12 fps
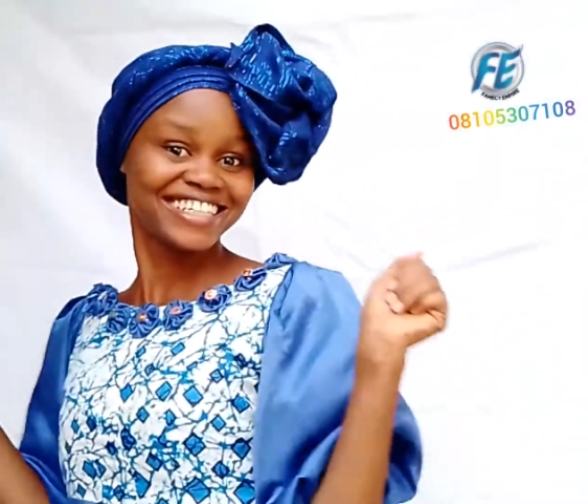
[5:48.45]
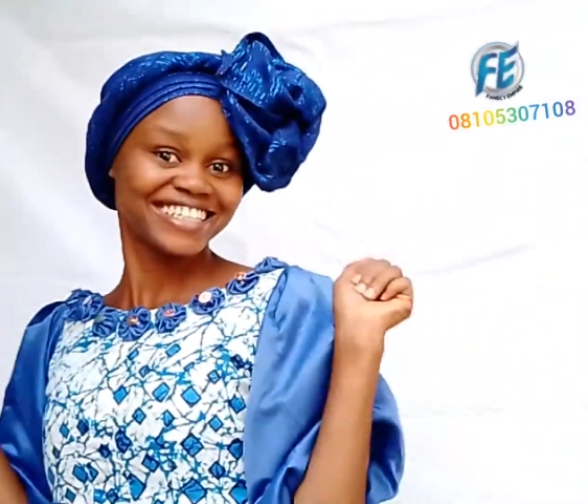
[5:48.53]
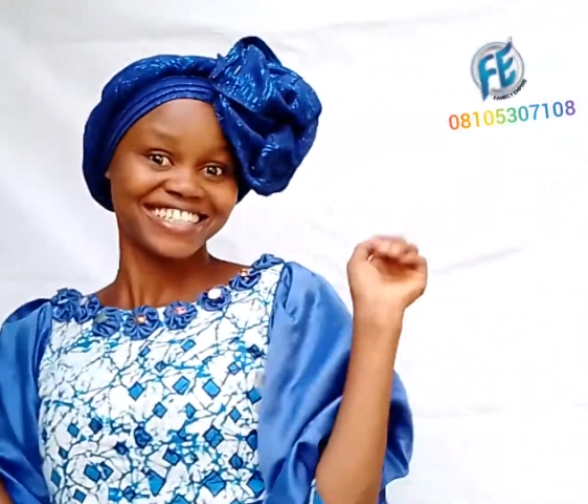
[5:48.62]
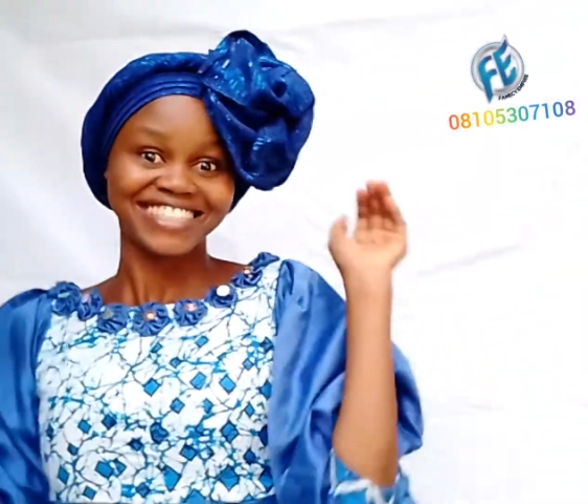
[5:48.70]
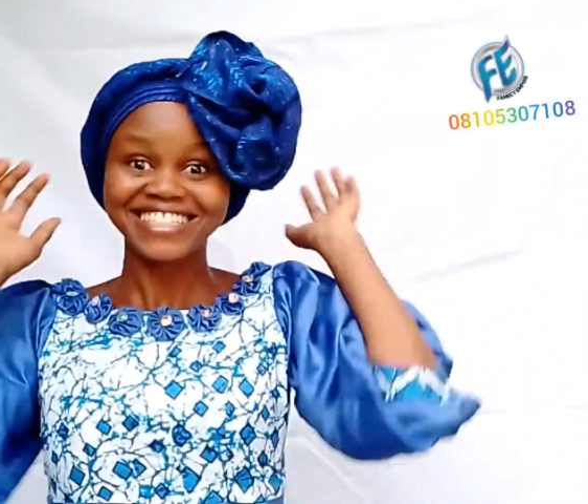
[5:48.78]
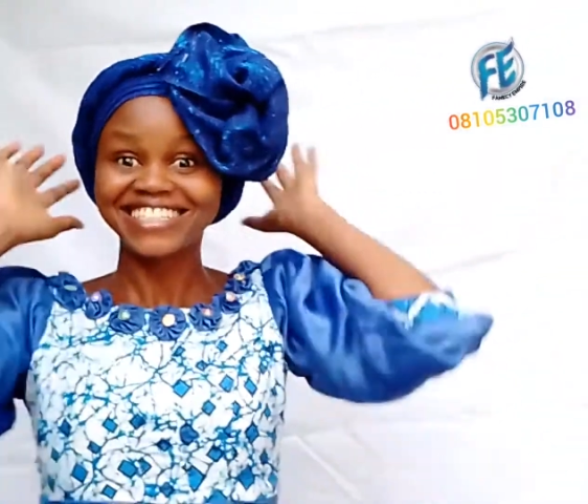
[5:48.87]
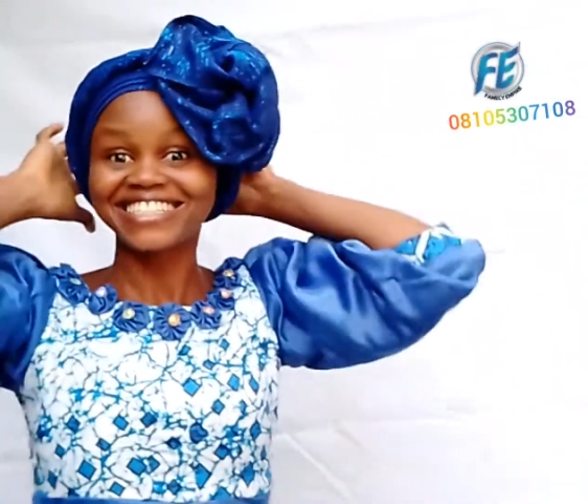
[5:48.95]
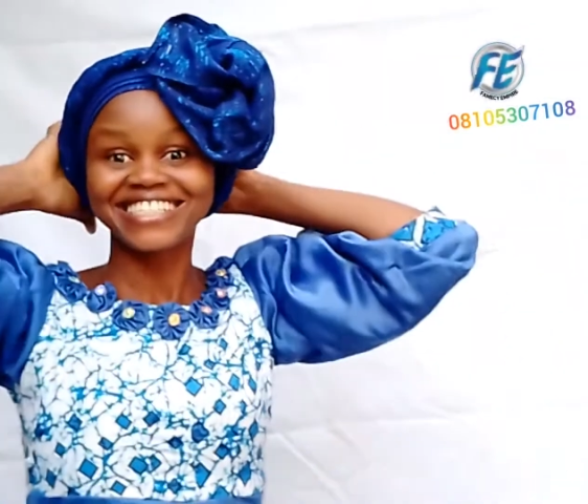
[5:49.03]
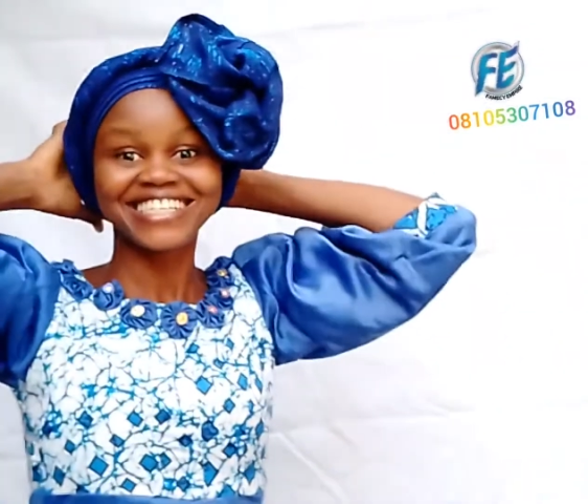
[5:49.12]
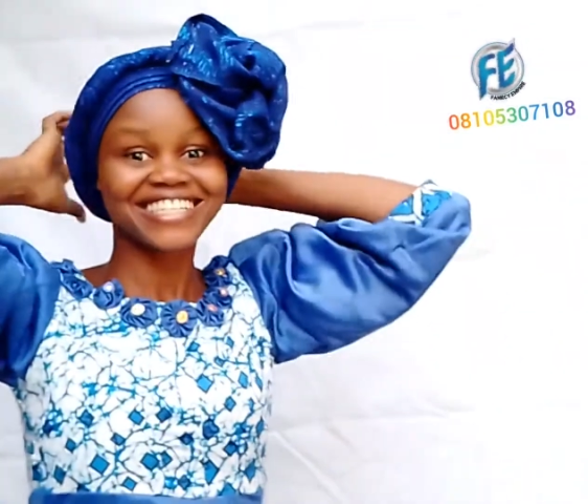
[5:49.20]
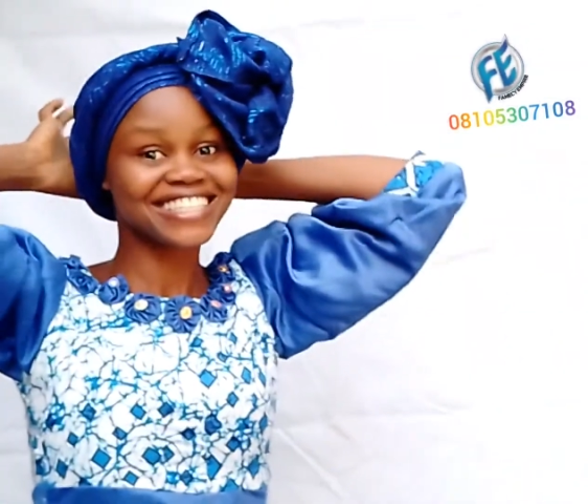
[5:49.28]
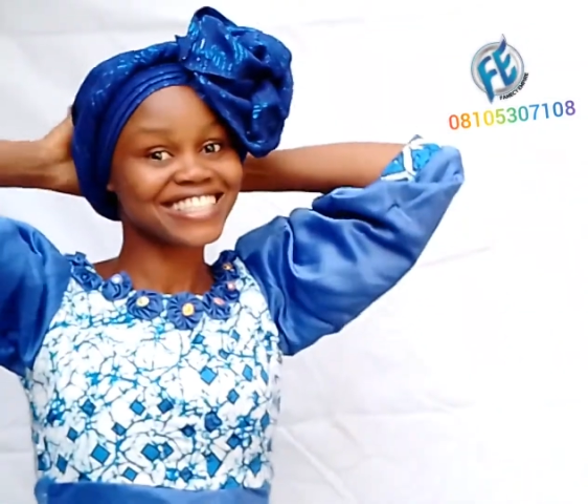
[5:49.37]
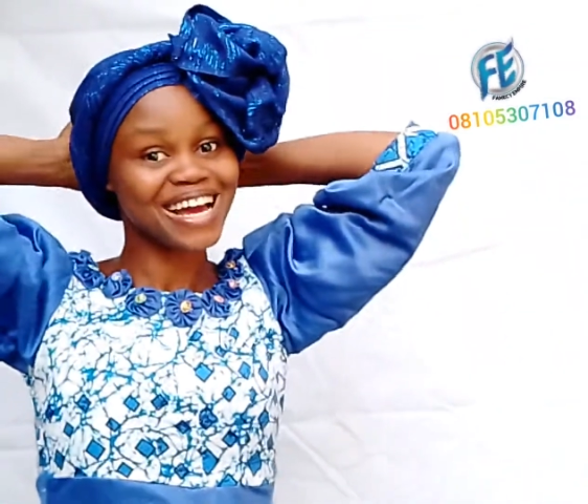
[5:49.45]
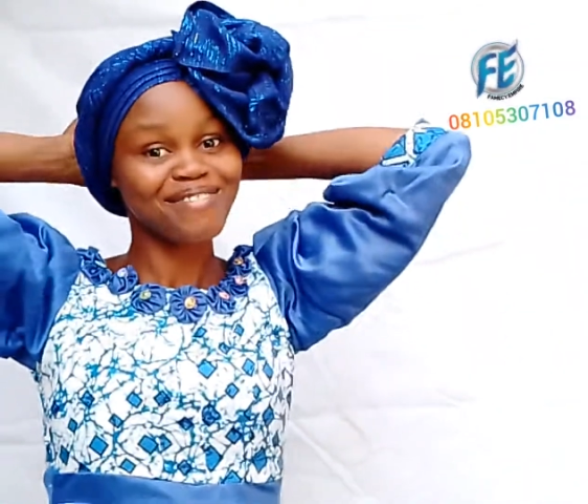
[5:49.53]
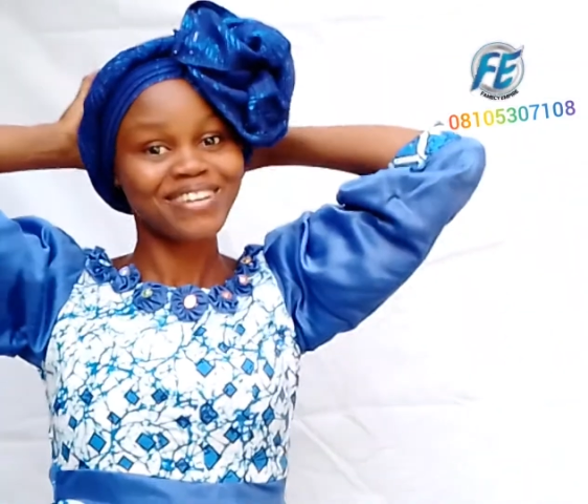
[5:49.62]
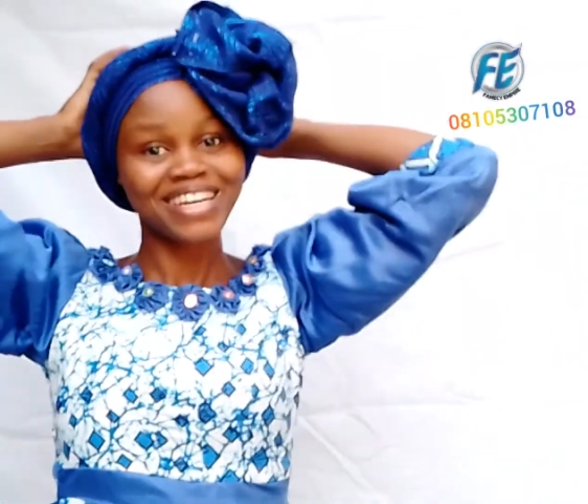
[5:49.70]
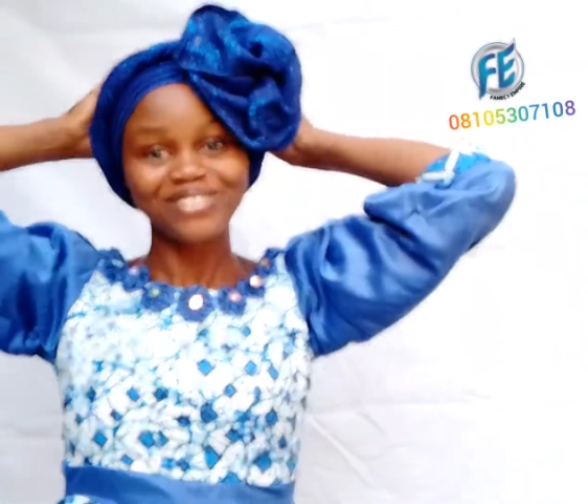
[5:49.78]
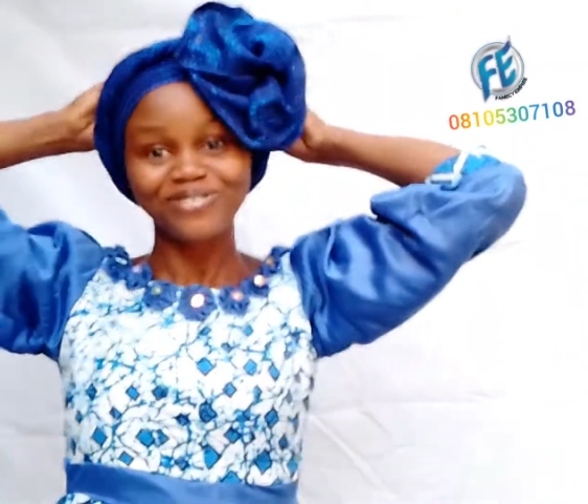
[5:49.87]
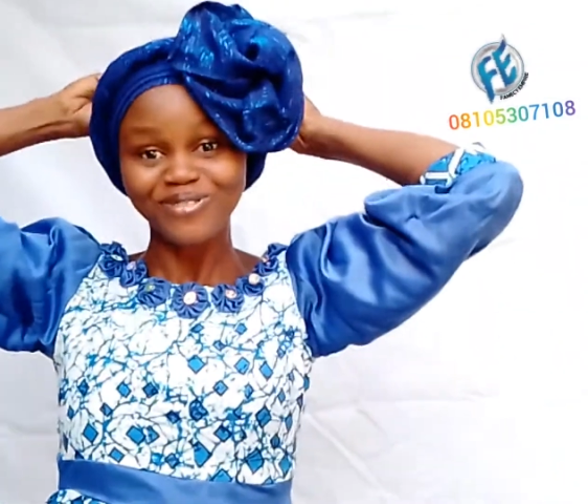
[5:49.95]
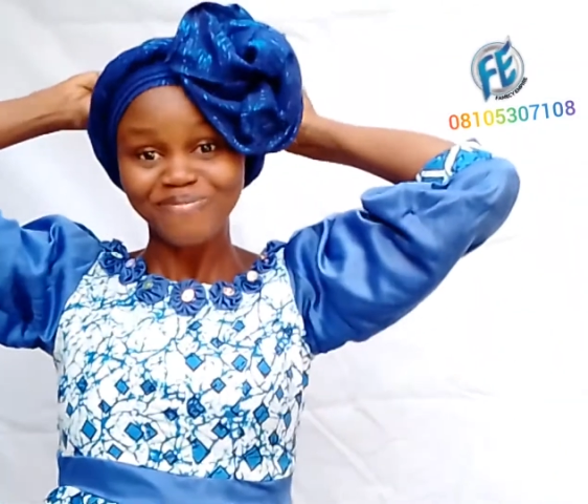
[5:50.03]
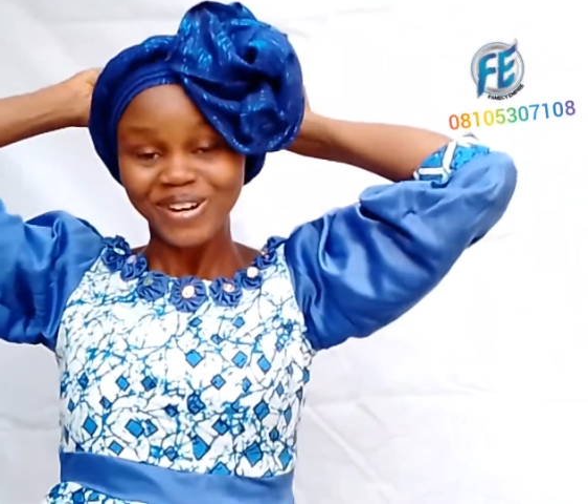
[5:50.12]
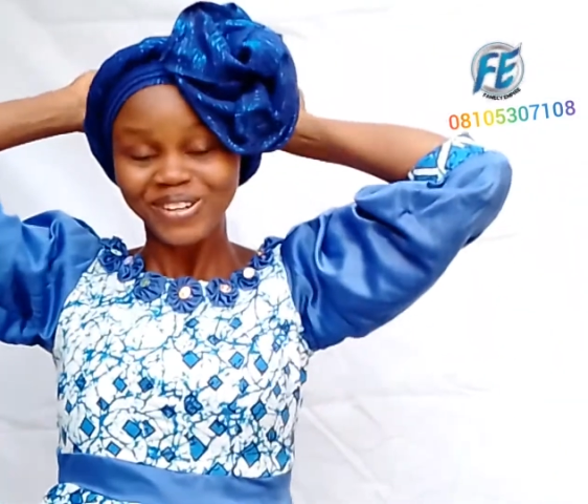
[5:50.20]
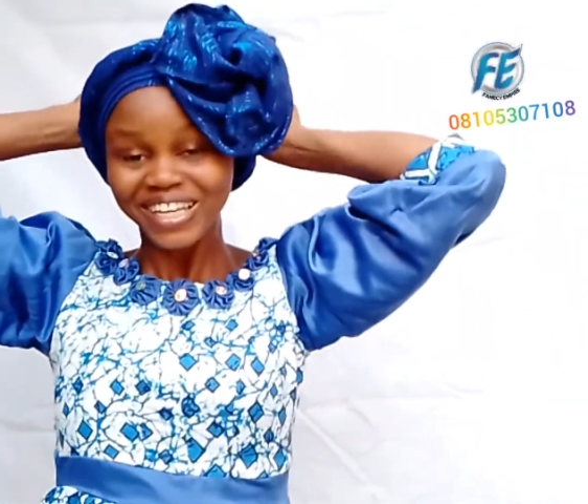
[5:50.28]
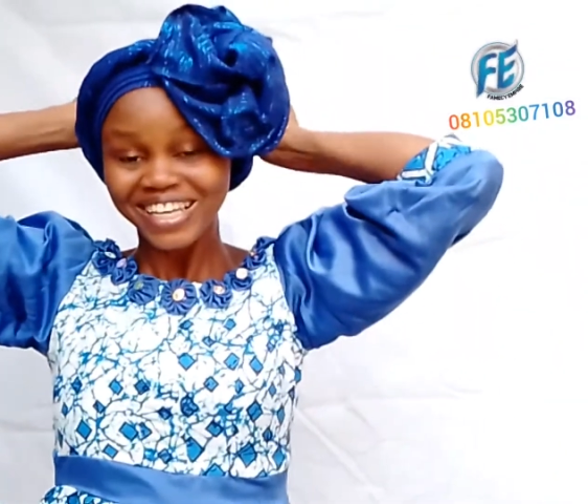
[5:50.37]
visit, I'm ready for
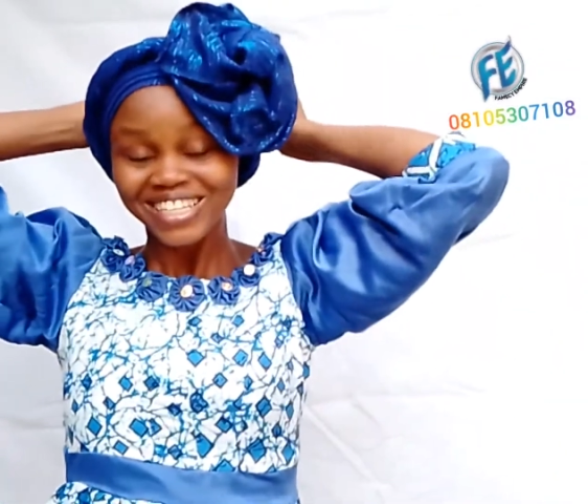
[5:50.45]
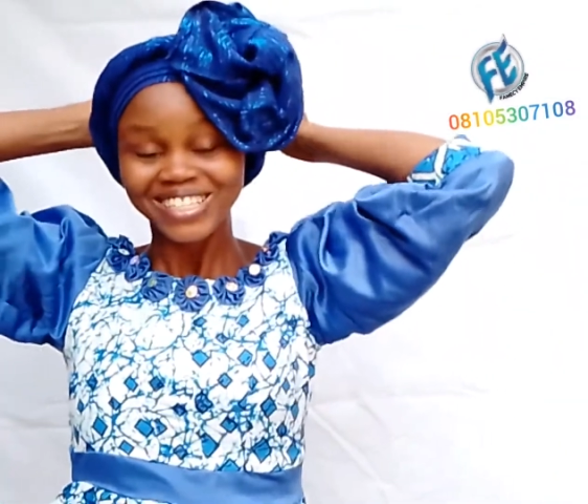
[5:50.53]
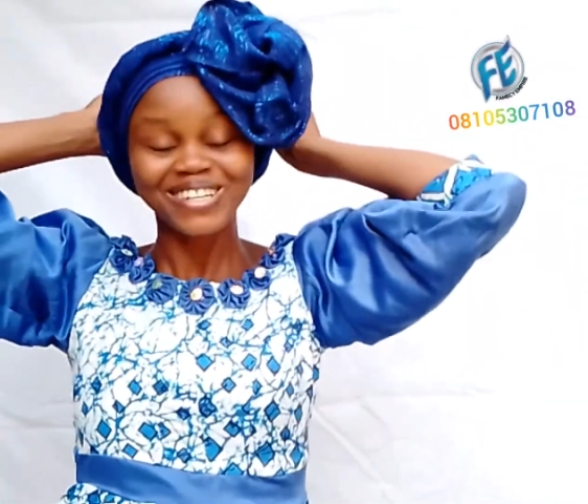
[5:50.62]
my occasion.